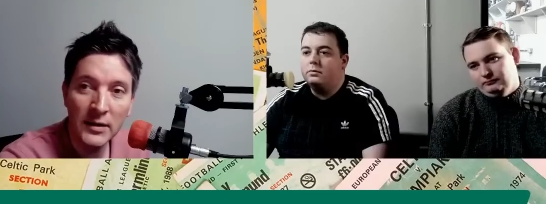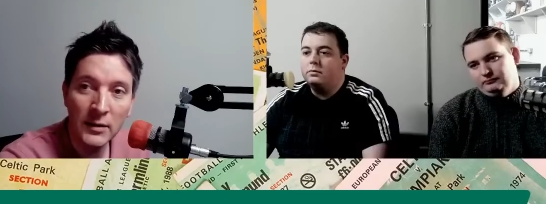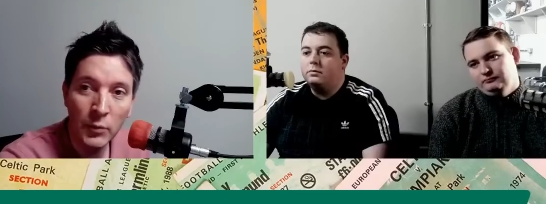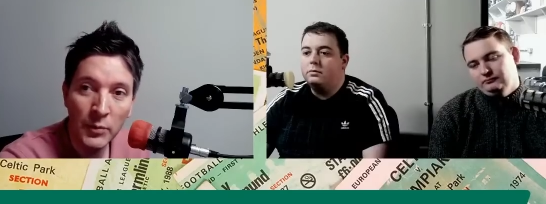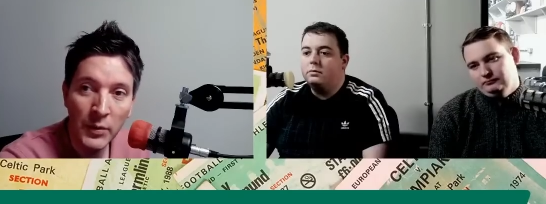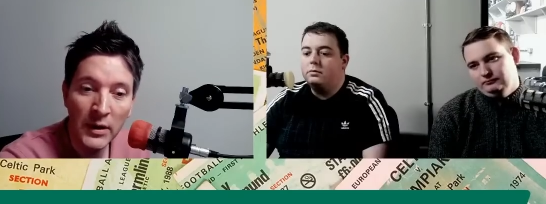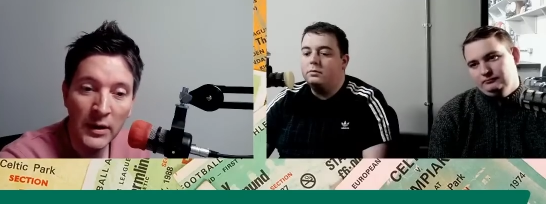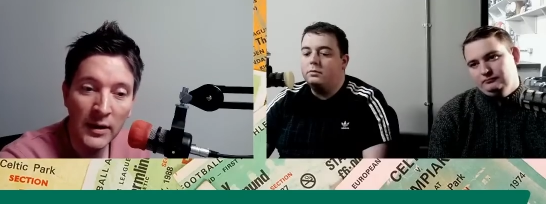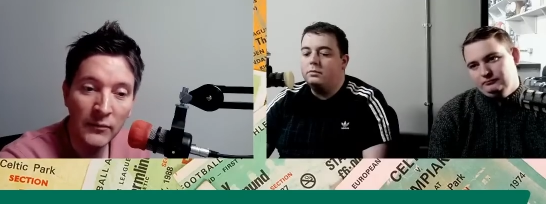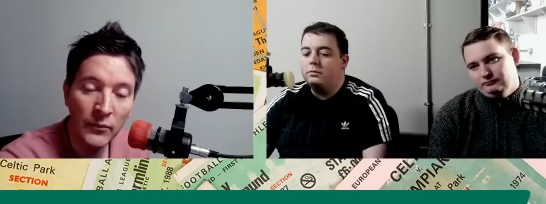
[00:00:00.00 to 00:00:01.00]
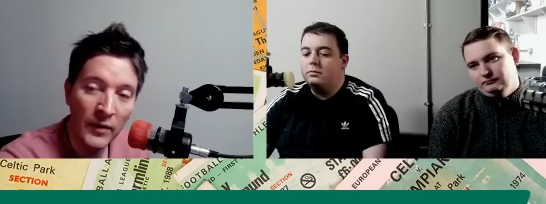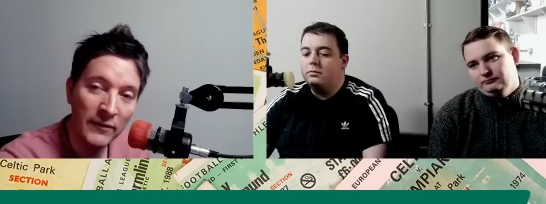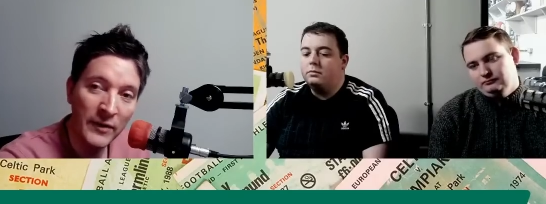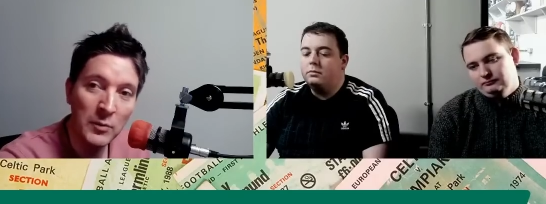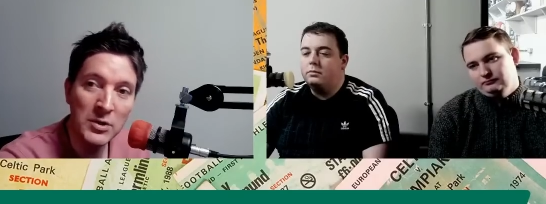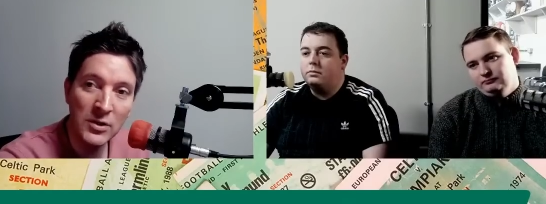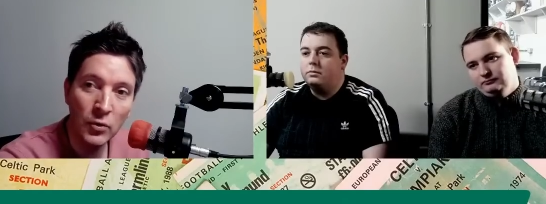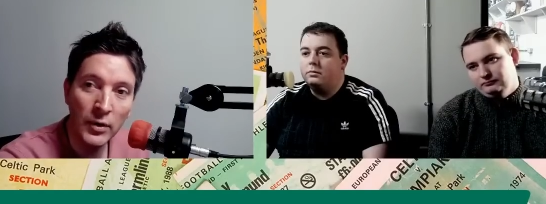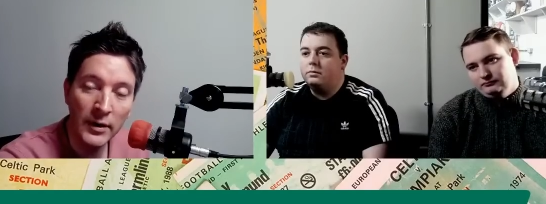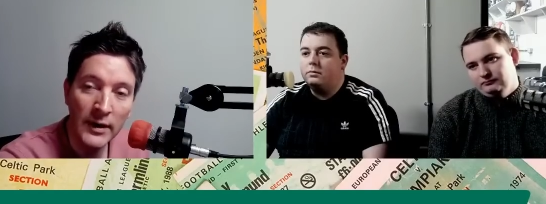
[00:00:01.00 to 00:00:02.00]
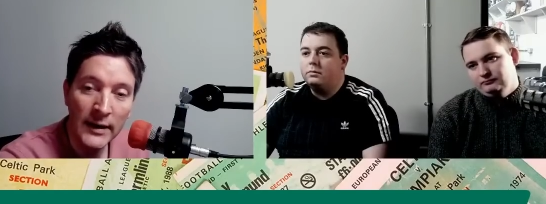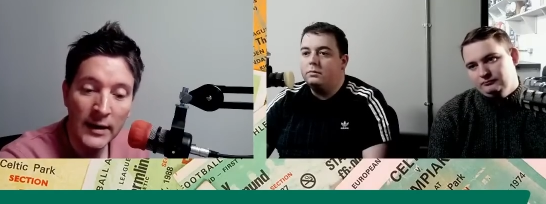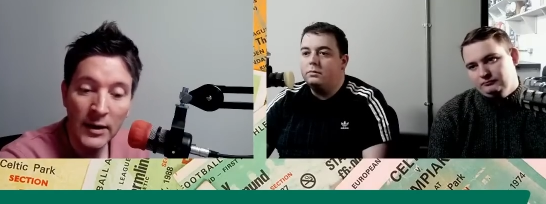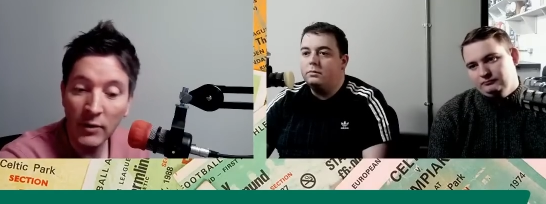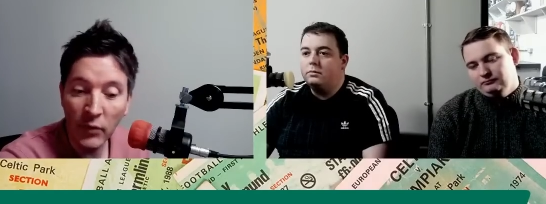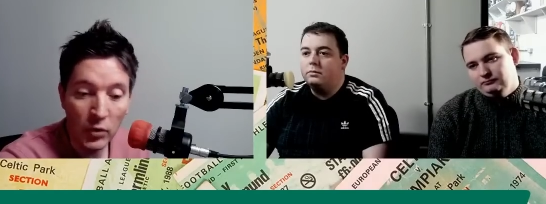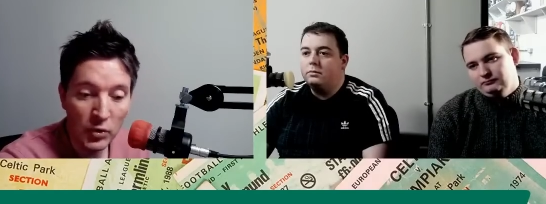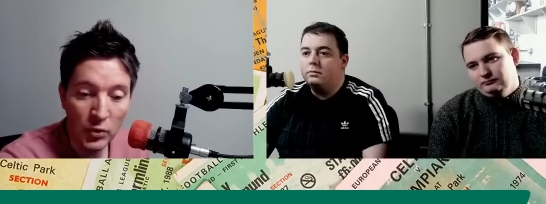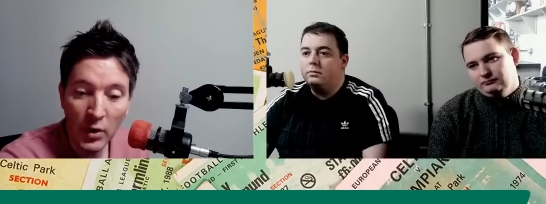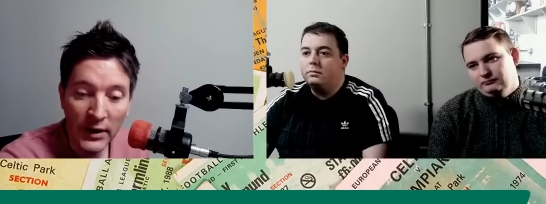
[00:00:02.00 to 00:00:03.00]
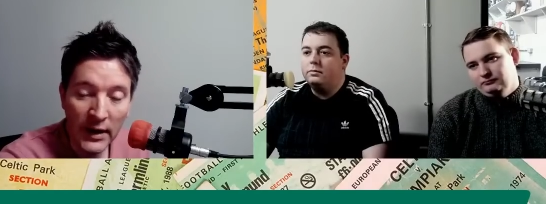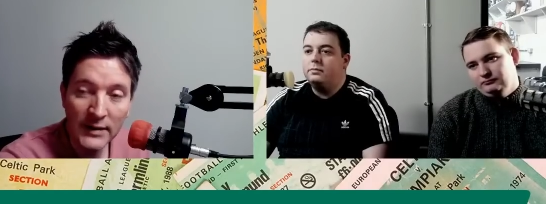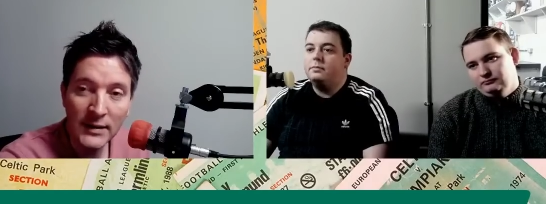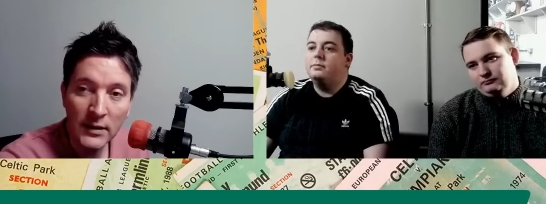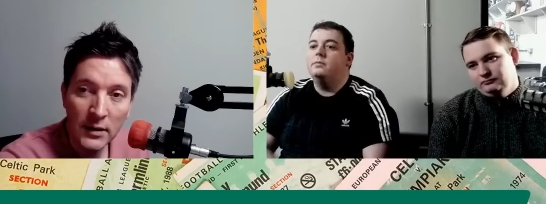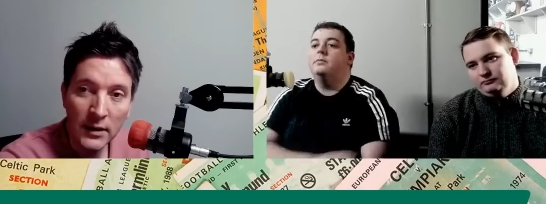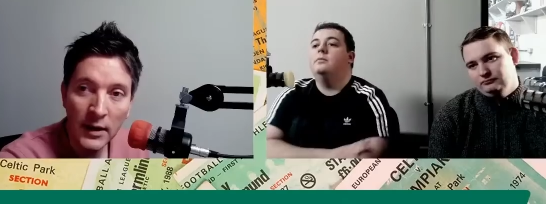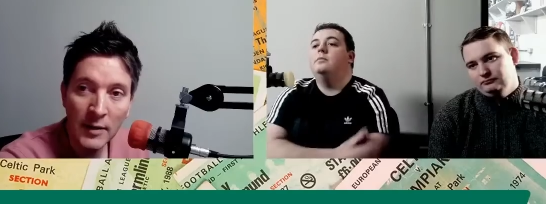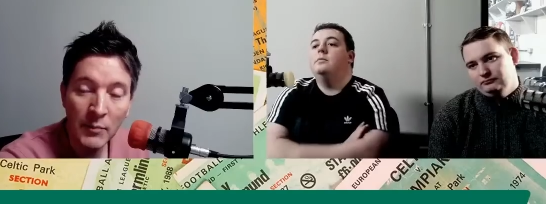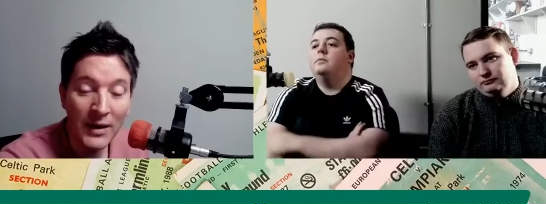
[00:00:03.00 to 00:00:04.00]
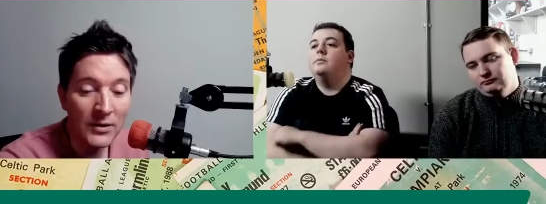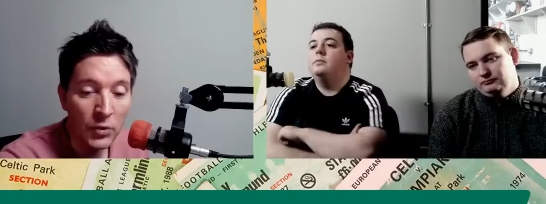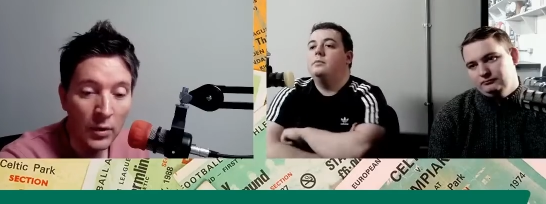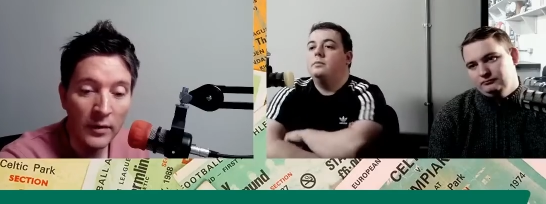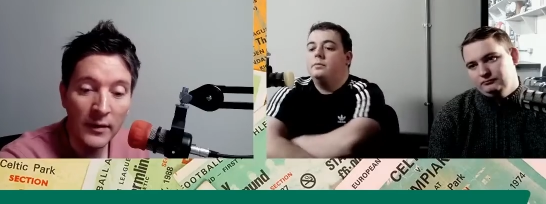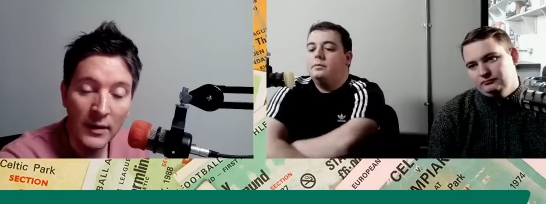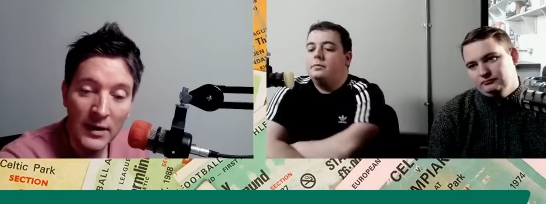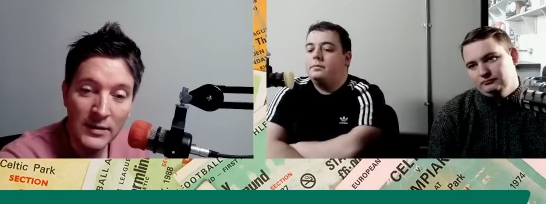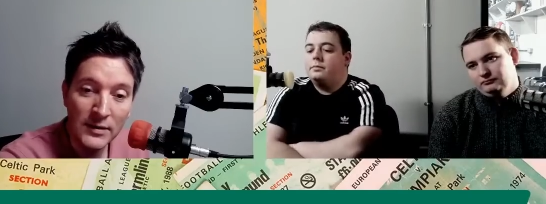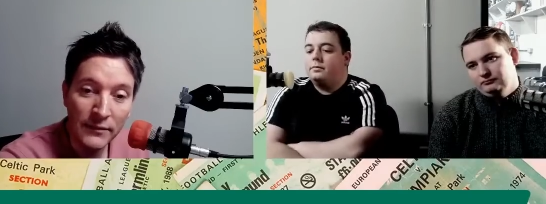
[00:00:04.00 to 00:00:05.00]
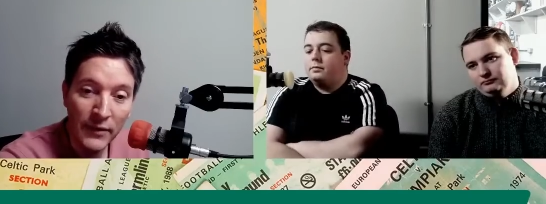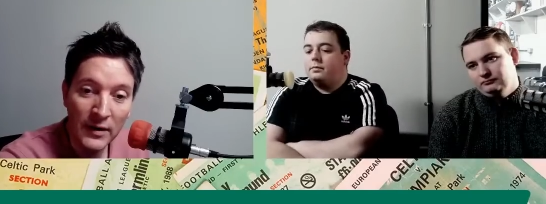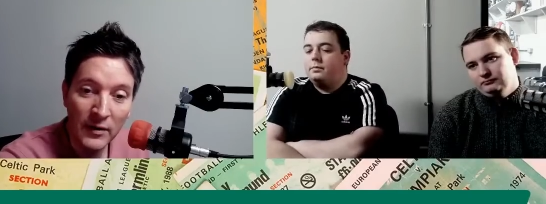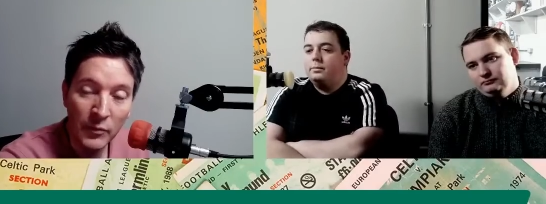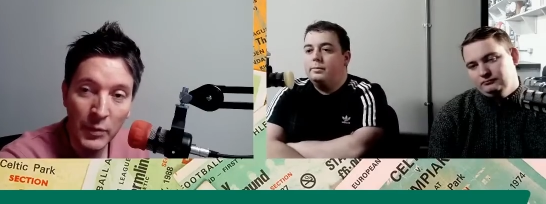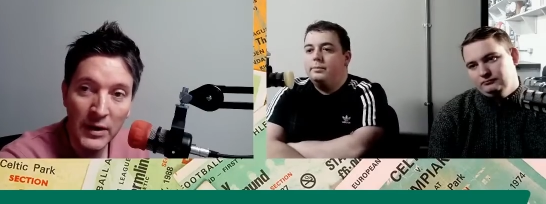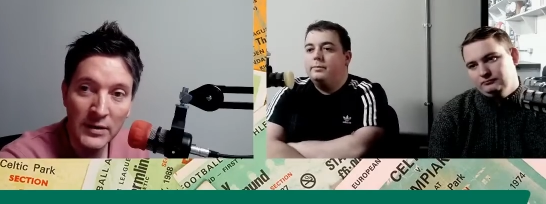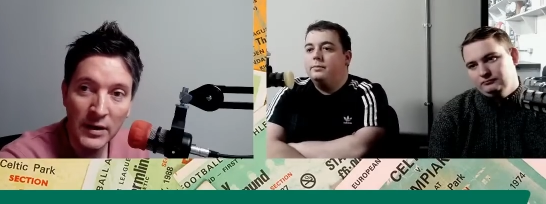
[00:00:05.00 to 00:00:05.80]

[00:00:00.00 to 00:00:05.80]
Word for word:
Speaker 1: It would be if if he was thrown in. You've also got Ajeti mm-hmm. again, mm-hmm. but I don't think he's as effective playing as